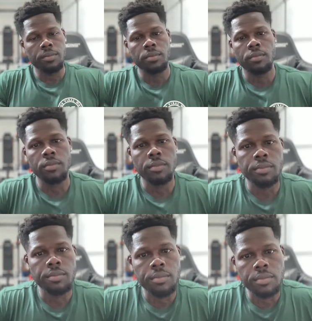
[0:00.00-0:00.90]

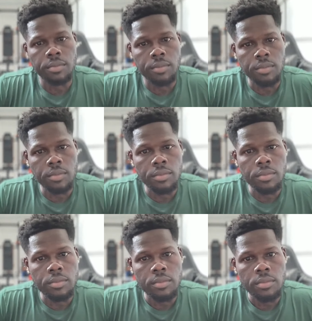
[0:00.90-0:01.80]

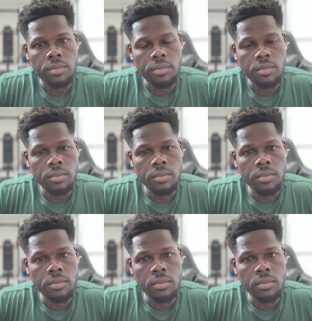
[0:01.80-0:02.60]
(silence)